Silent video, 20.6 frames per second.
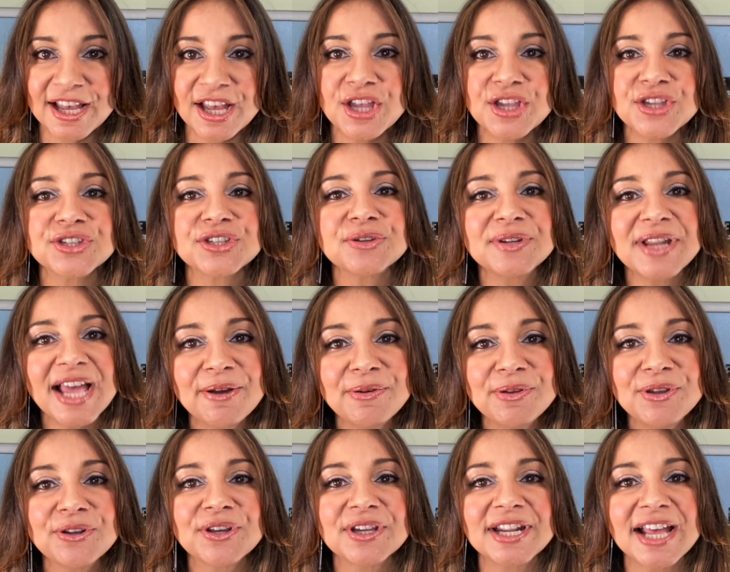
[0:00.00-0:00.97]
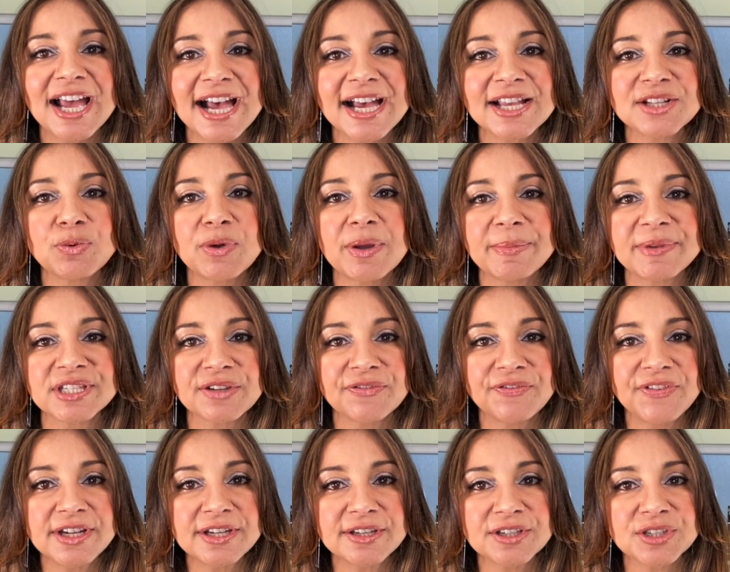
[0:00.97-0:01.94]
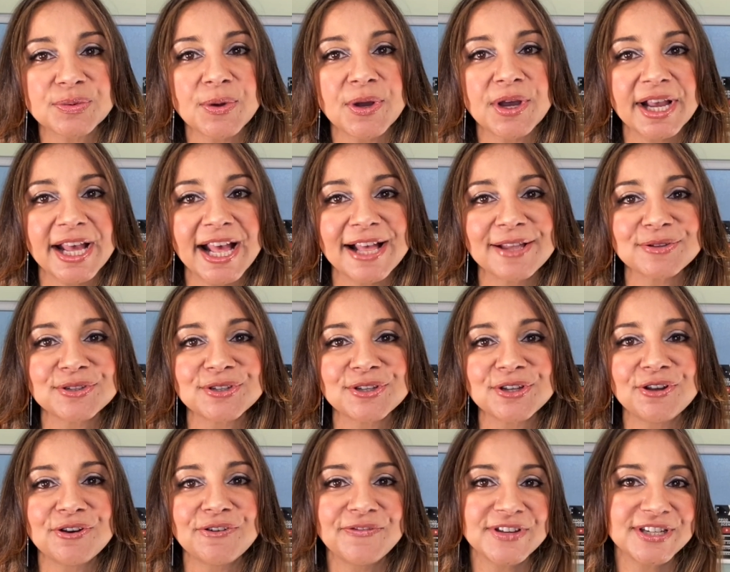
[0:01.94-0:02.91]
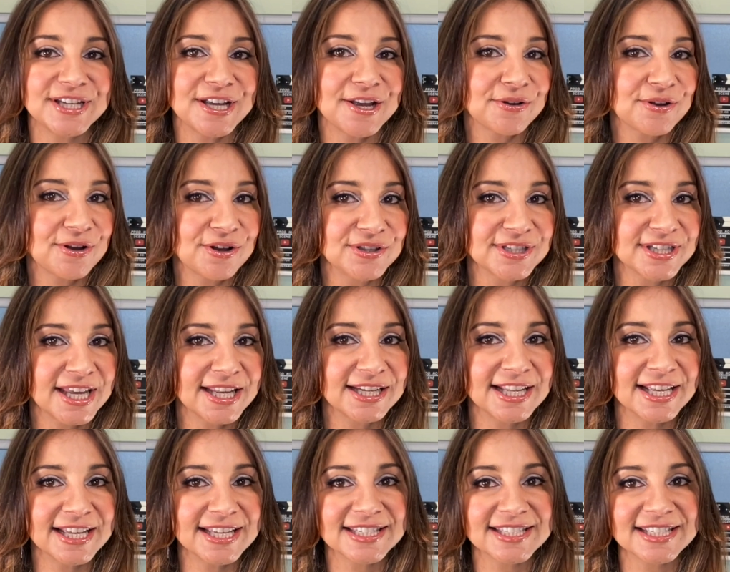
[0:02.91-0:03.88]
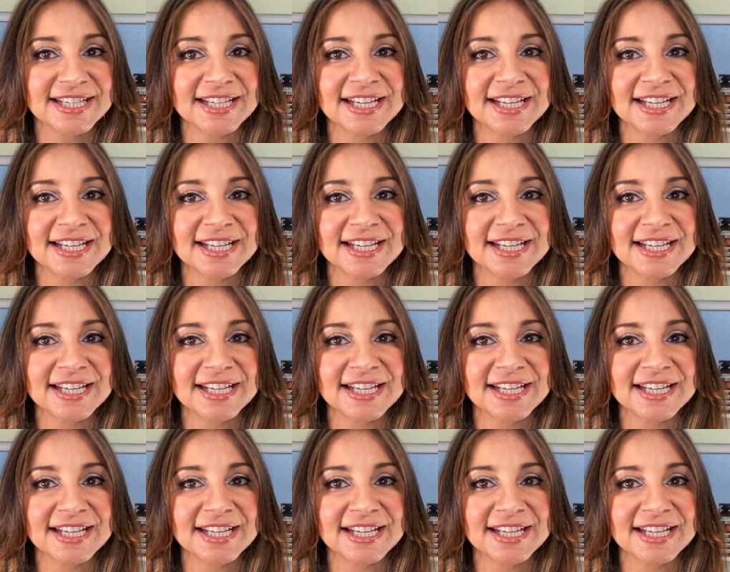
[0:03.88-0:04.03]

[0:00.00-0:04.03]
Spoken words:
So now you can add women's fitness workouts to your video content list.